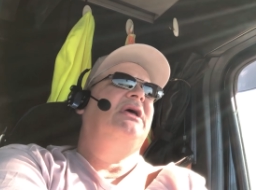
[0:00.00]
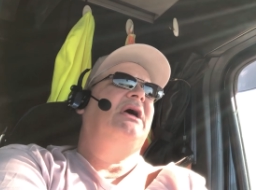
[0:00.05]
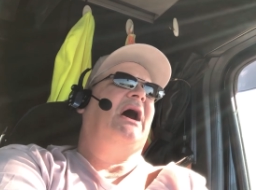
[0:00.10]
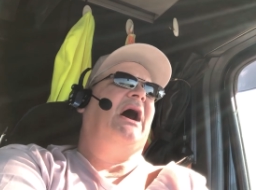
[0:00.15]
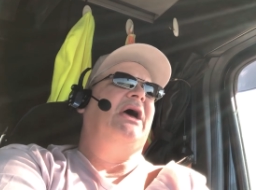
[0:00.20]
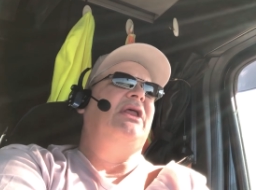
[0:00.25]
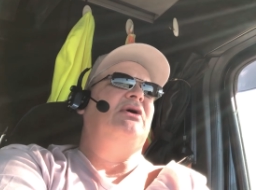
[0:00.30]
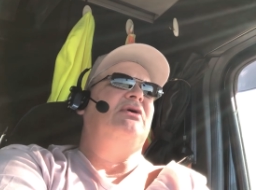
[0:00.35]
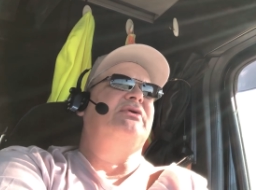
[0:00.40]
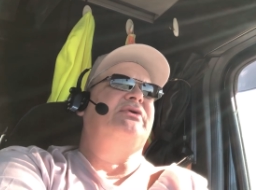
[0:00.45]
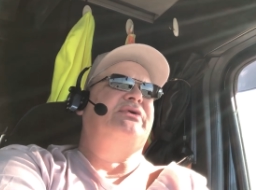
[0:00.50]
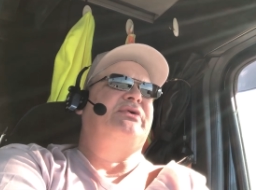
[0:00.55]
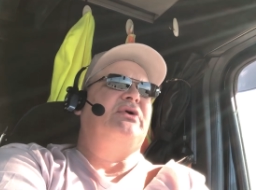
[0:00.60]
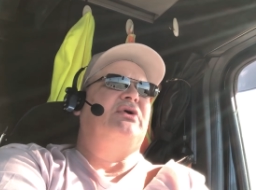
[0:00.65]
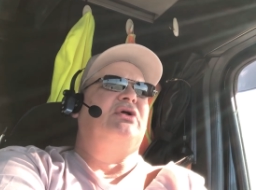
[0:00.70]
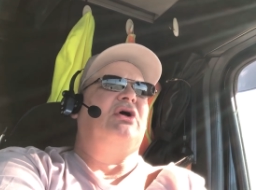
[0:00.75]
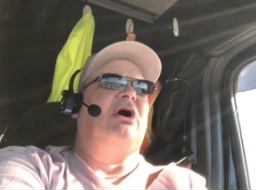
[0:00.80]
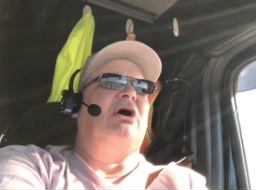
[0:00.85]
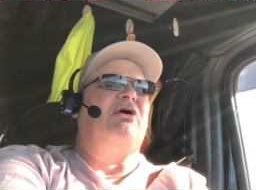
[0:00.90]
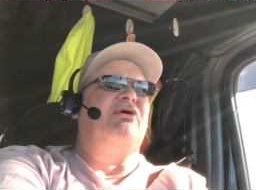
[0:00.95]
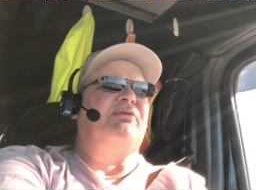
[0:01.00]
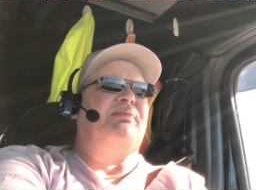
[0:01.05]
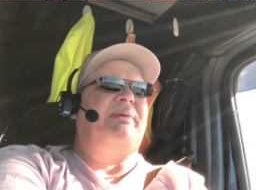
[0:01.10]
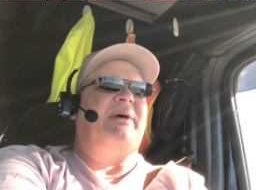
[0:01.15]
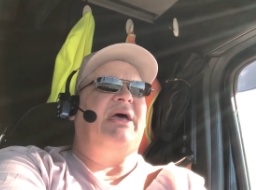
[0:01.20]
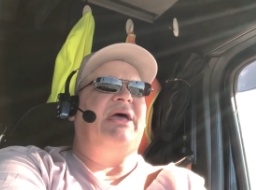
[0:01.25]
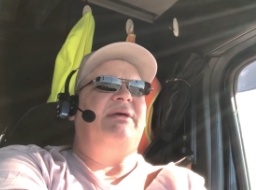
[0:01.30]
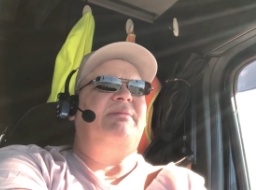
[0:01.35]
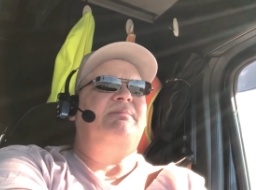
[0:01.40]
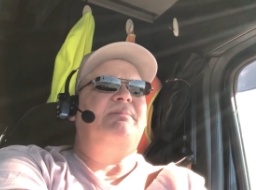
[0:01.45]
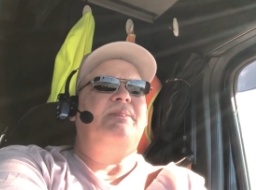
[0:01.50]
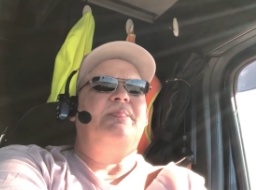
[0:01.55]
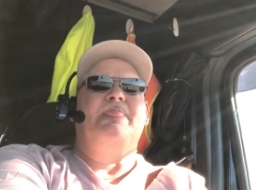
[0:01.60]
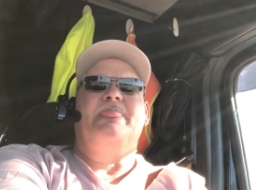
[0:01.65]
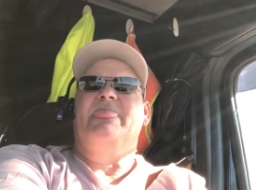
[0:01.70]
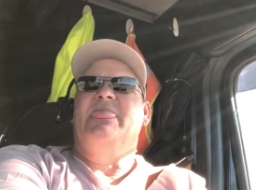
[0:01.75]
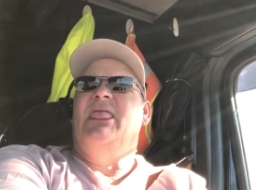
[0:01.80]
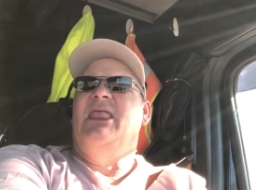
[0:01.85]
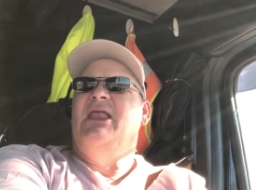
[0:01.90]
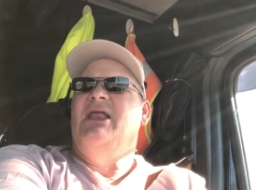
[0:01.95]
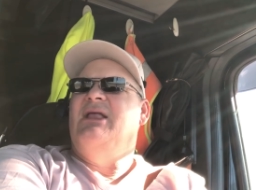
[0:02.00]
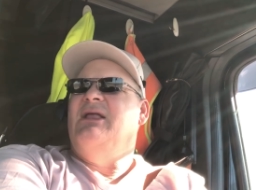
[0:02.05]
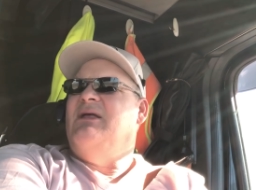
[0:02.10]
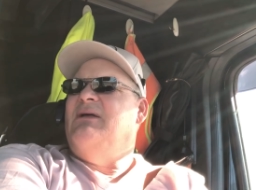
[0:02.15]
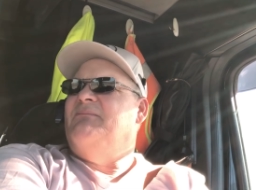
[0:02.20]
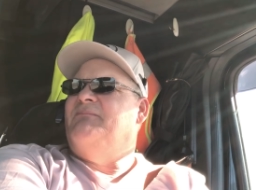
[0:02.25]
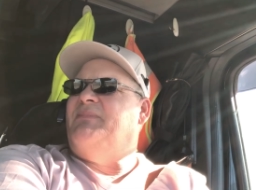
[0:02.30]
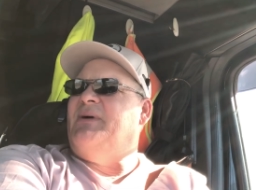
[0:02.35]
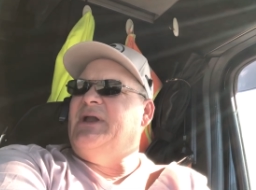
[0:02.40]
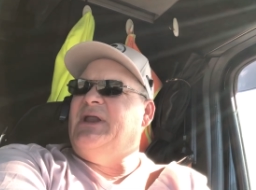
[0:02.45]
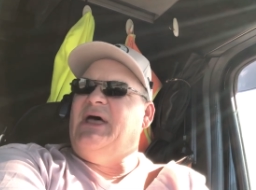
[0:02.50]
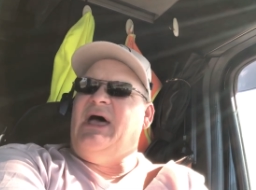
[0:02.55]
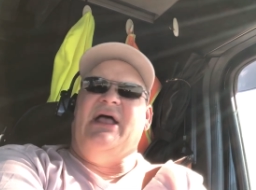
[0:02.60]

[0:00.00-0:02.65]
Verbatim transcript: I know short hauls paid, but